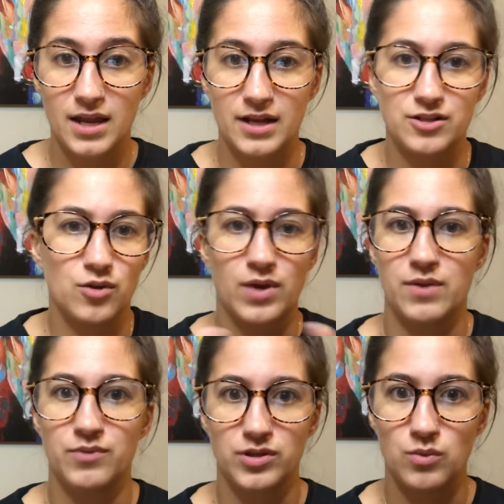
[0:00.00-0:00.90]
And I said, okay,
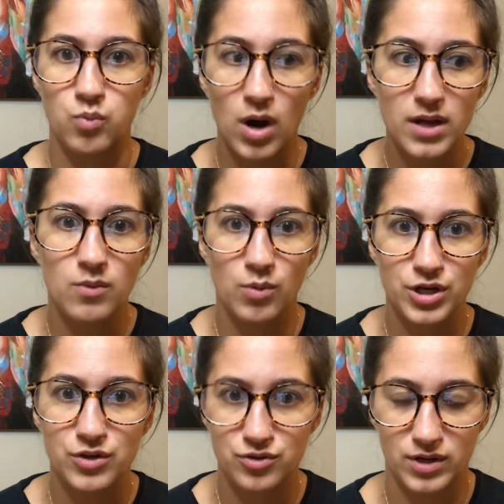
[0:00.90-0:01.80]
really, what, what
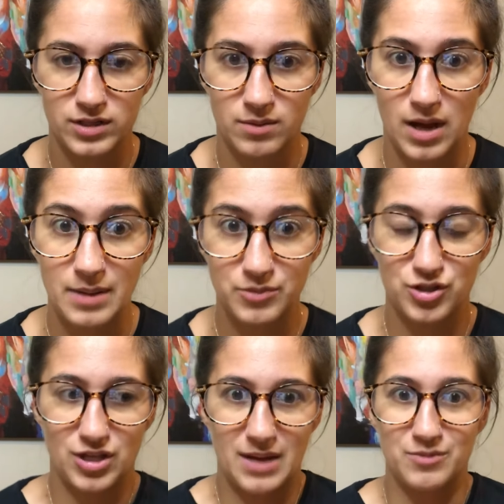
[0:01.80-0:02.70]
are you stressed about? I'm
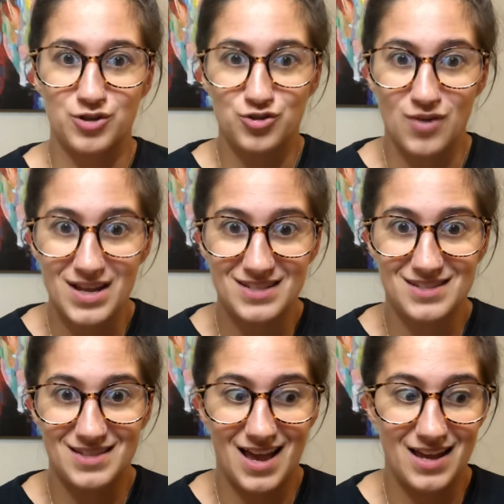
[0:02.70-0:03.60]
just, I'm
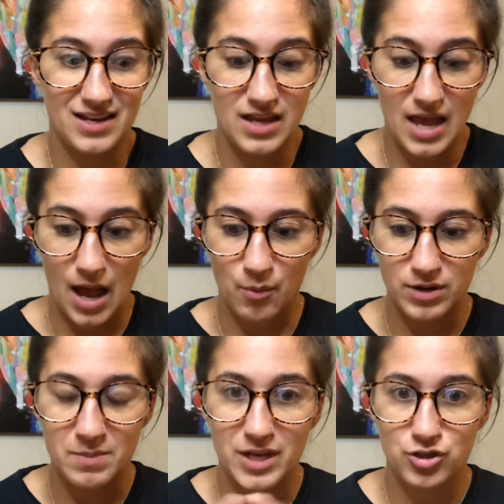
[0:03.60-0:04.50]
stressed that I want
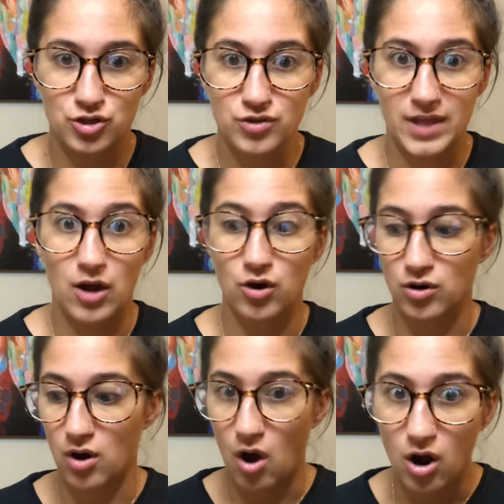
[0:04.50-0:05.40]
to make sure that
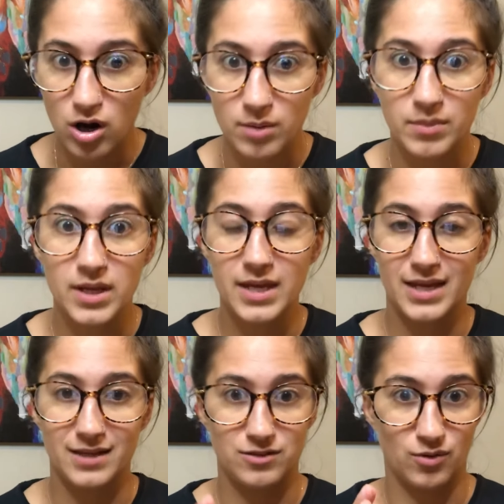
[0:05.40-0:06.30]
her arm
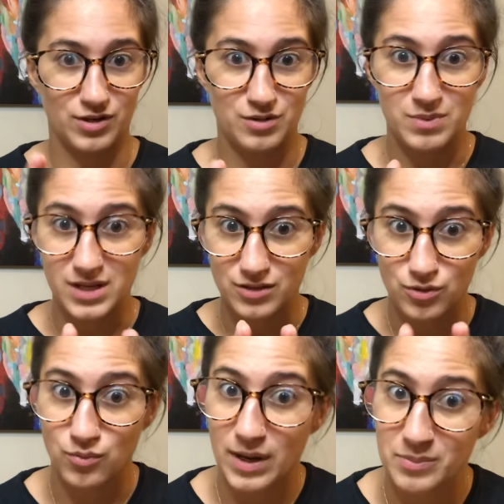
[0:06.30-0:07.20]
is going to be in the
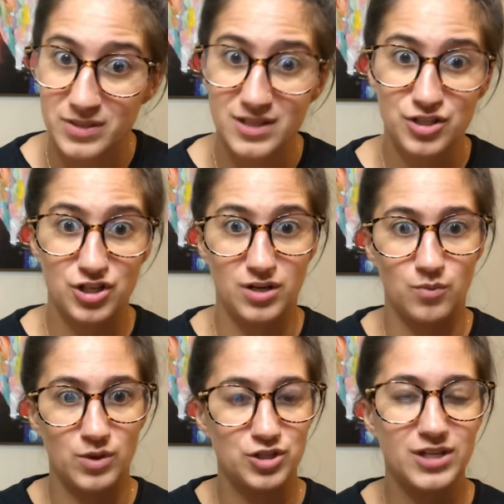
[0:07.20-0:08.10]
right position
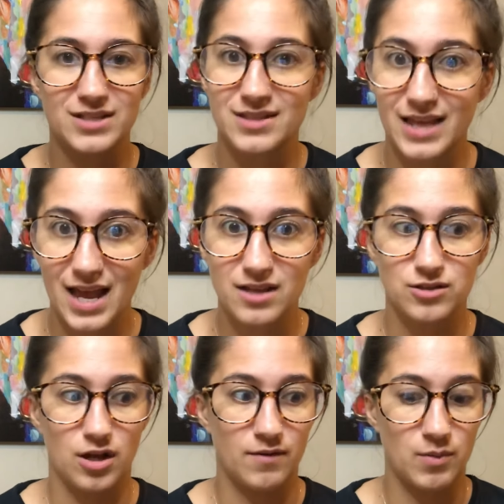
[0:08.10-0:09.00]
when she gets the cast
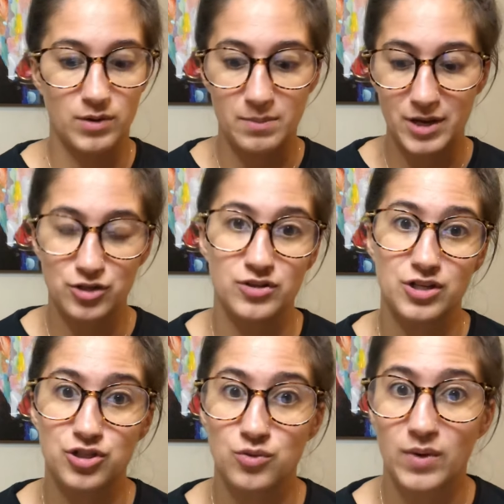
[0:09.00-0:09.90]
off. I want to make sure that
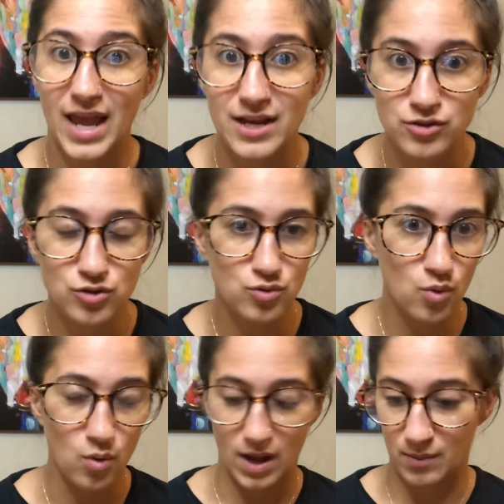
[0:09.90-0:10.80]
she's okay in
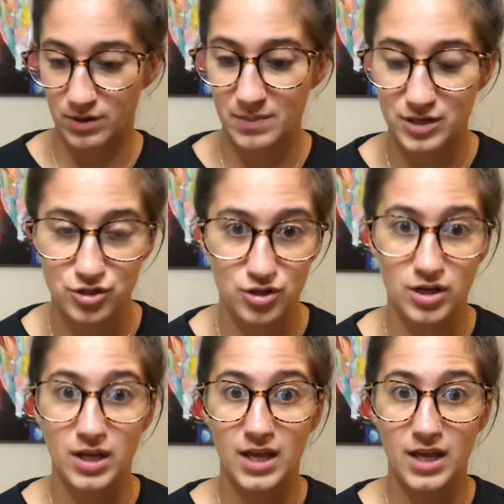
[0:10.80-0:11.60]
school. I want to make sure,